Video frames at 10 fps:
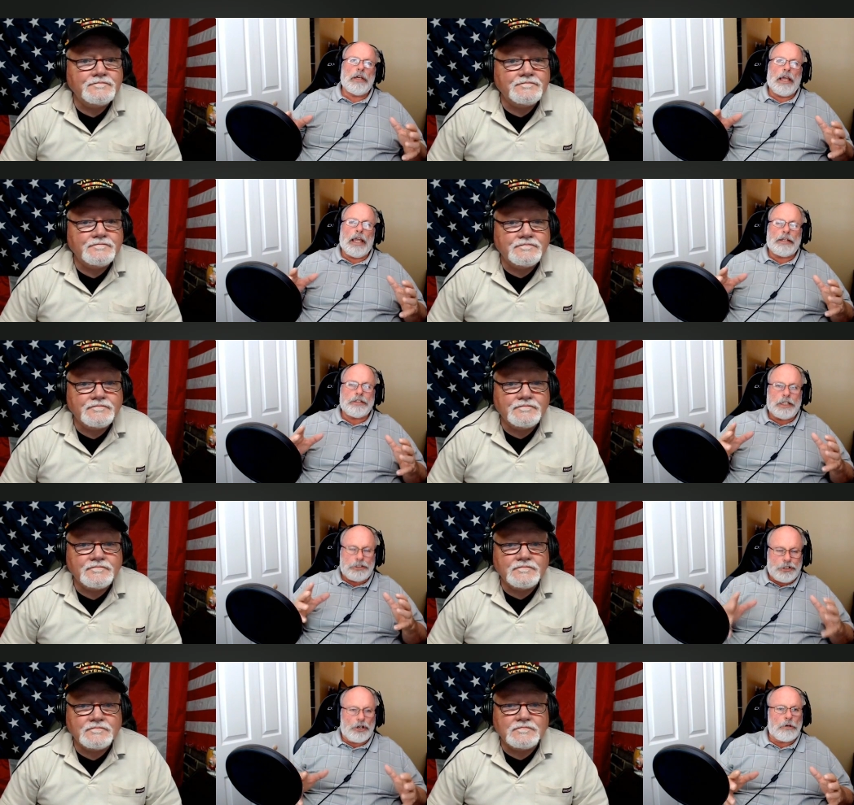Speaker 1: and
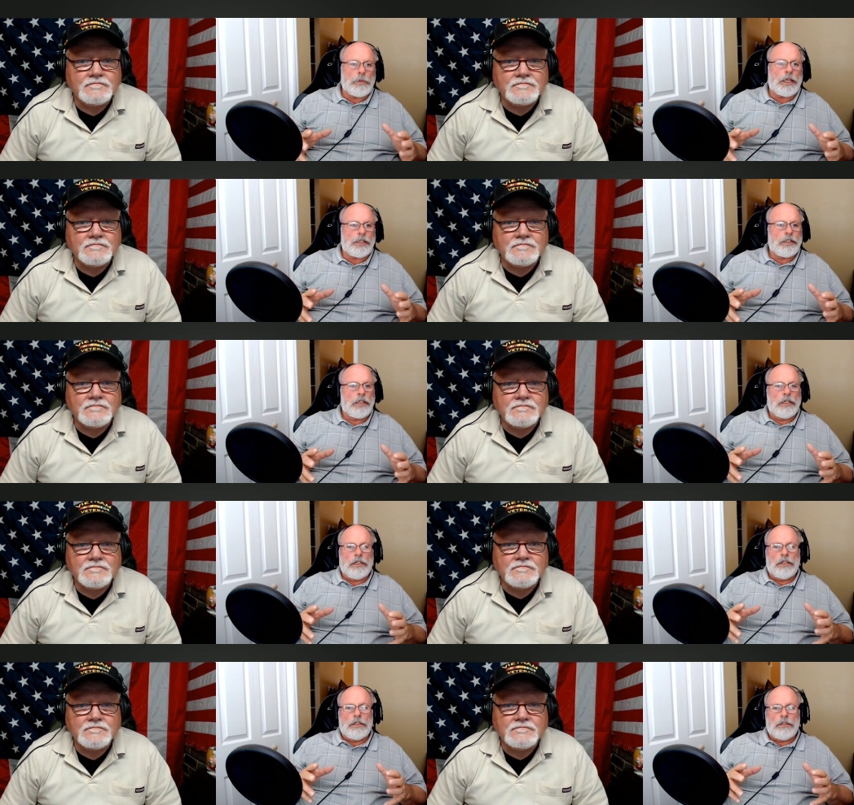determine
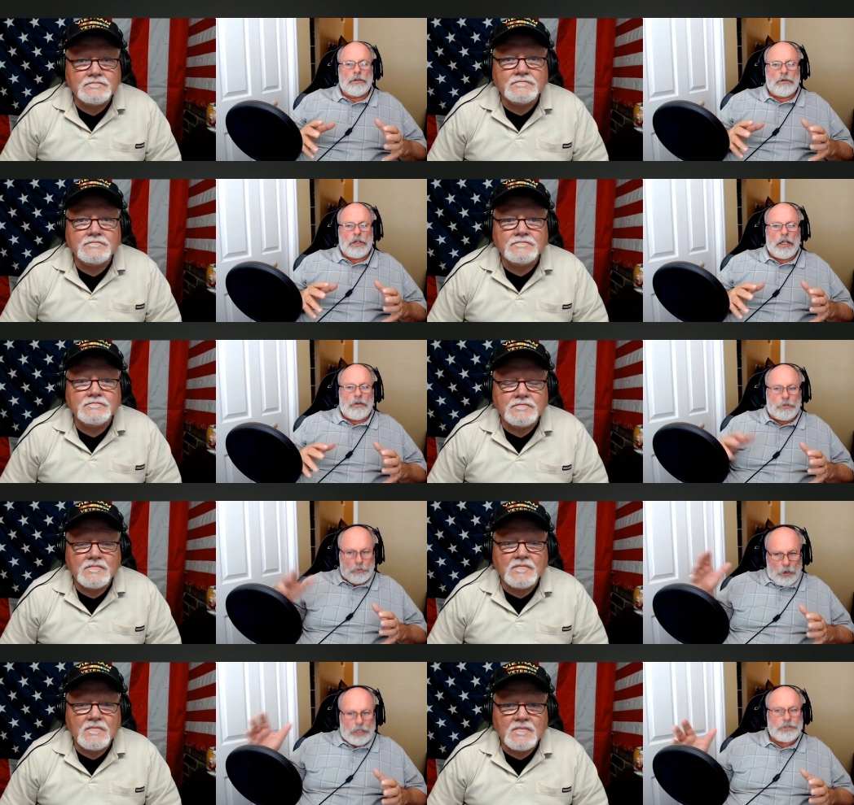if the
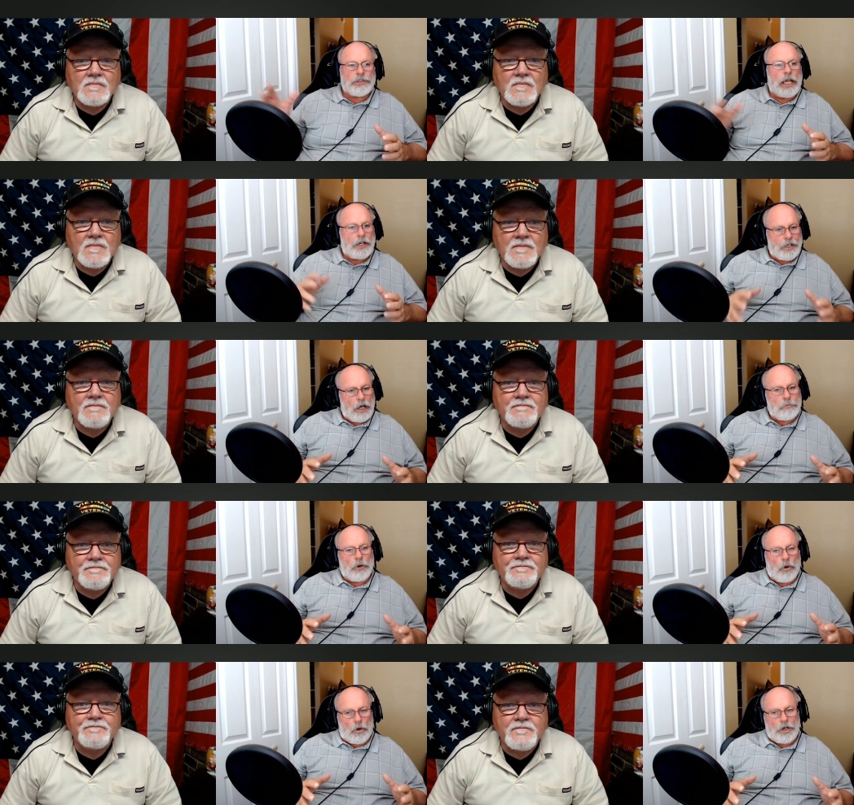price is headed up
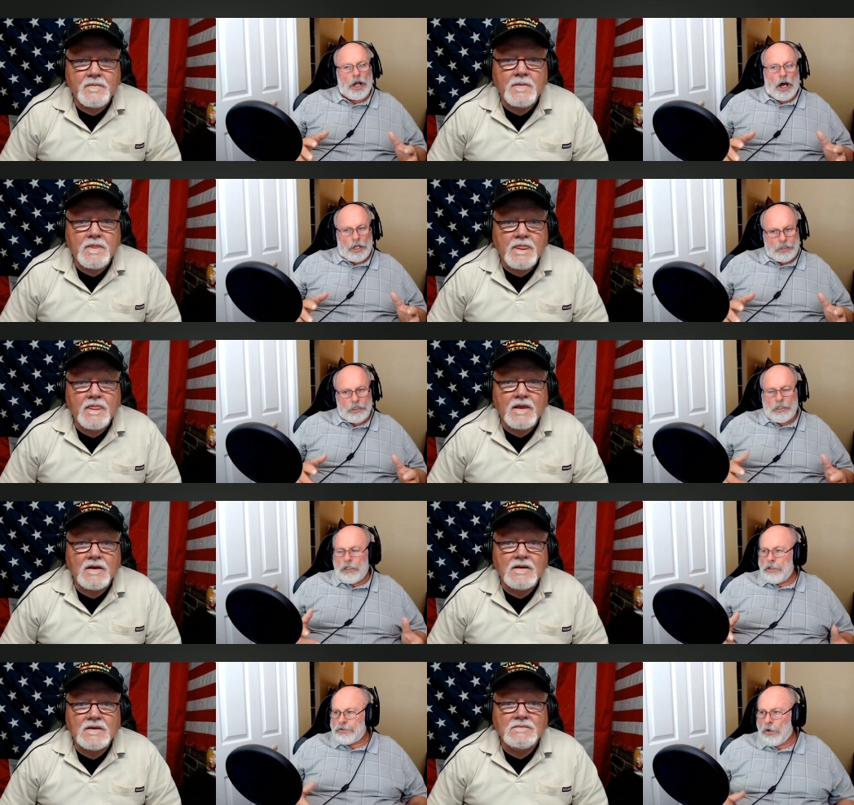or not.
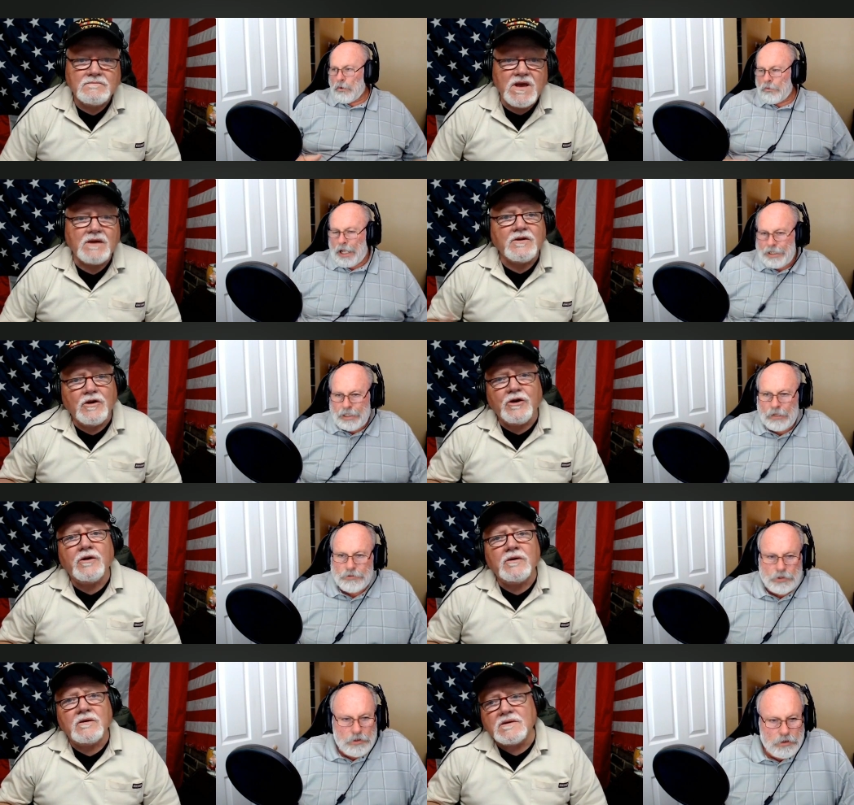So
Speaker 2: yeah, that
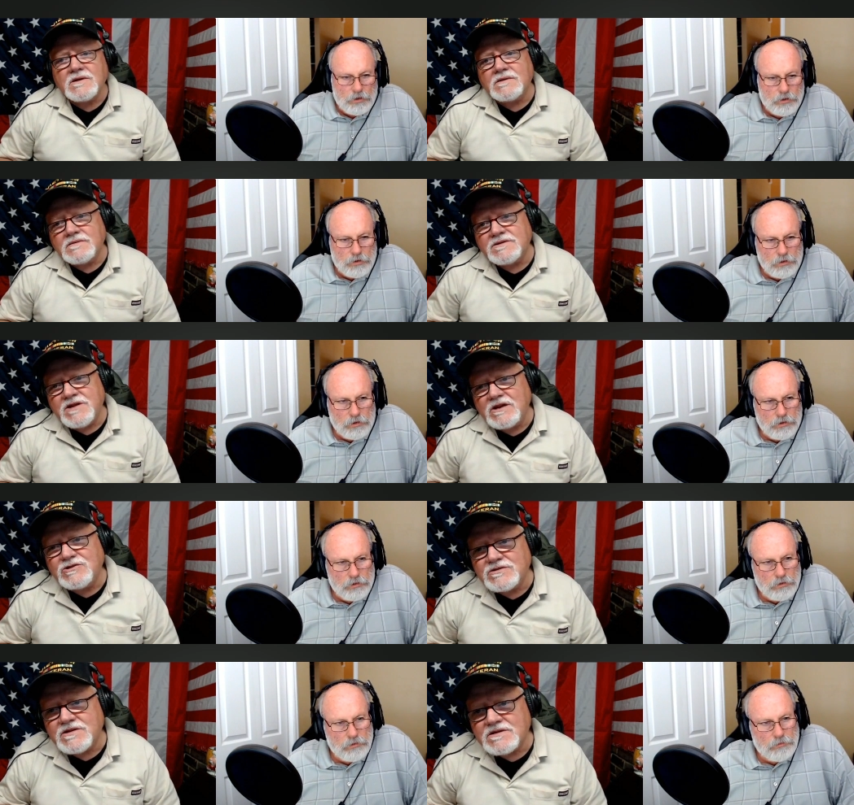gives... It
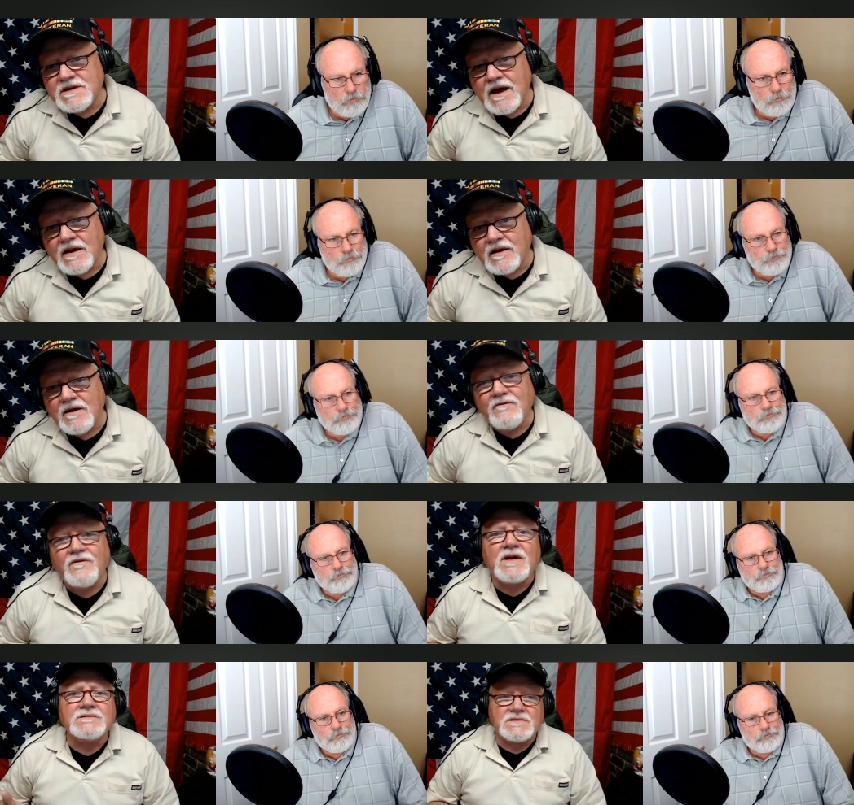teaches us how to
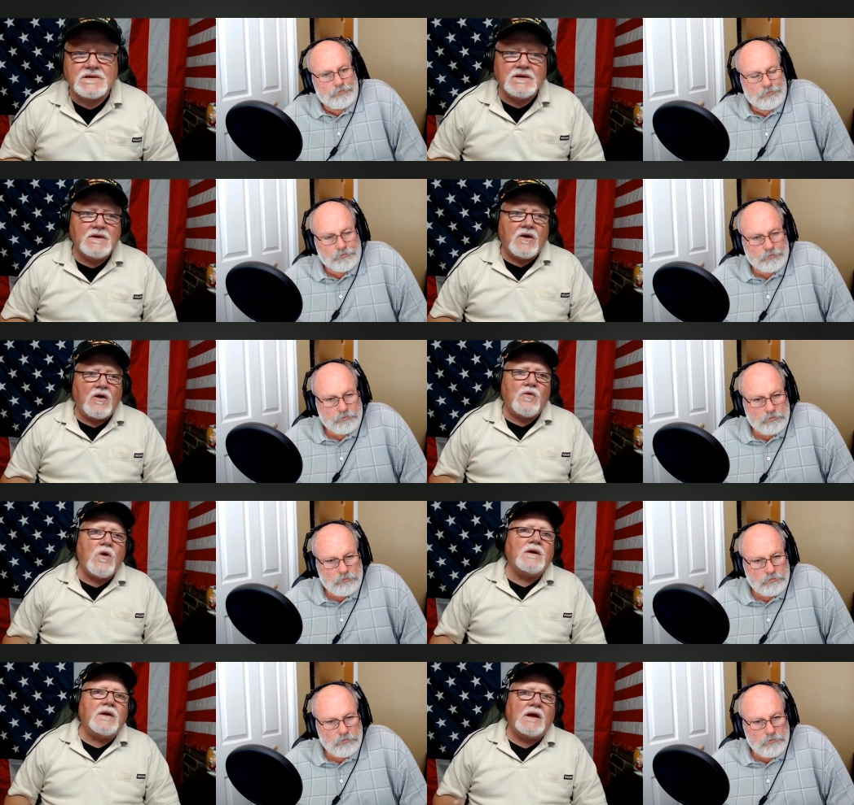invest or
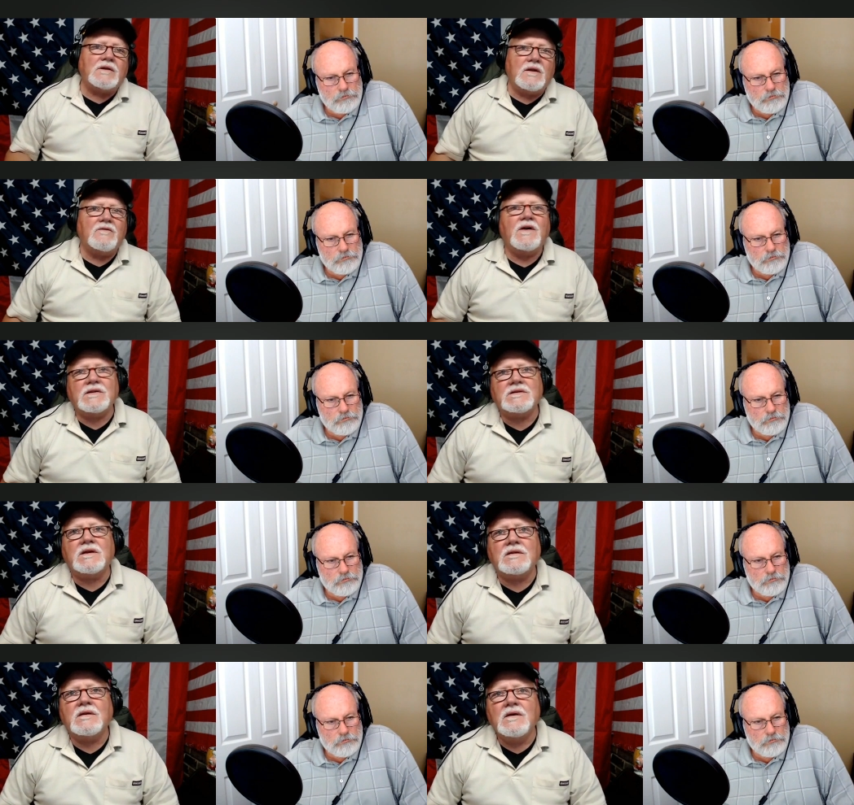what not to invest
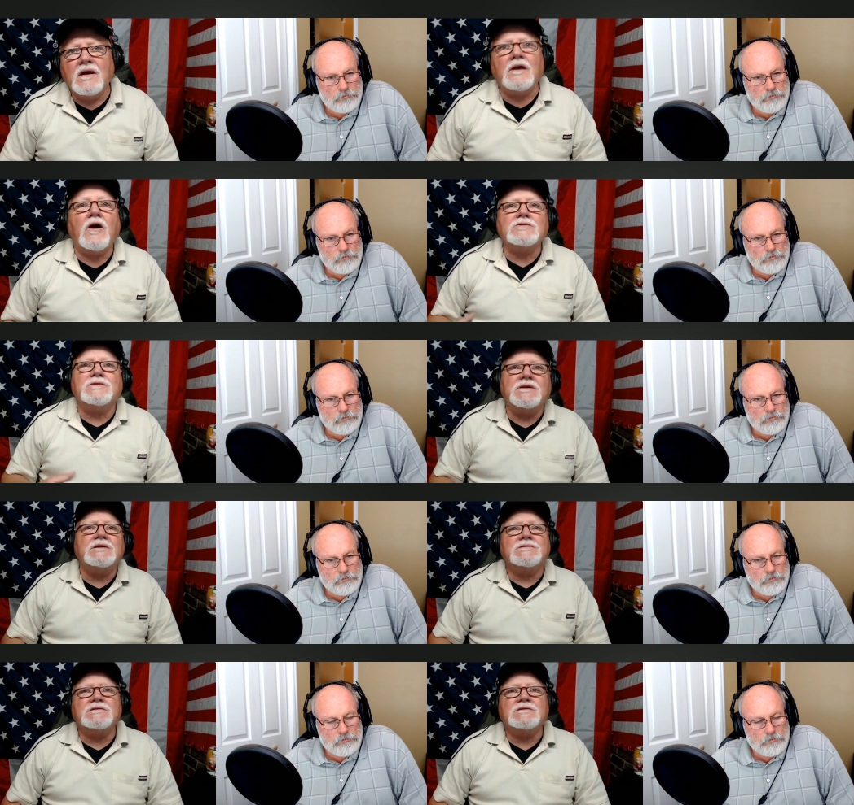in. And it also gives us